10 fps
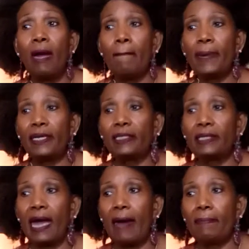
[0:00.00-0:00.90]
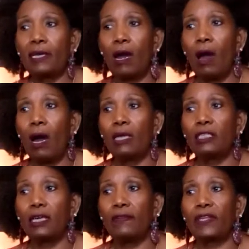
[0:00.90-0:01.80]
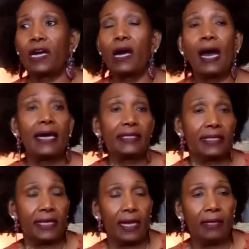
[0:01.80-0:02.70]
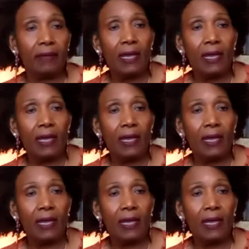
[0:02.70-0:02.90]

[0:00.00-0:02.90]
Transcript: but it's not because of the content.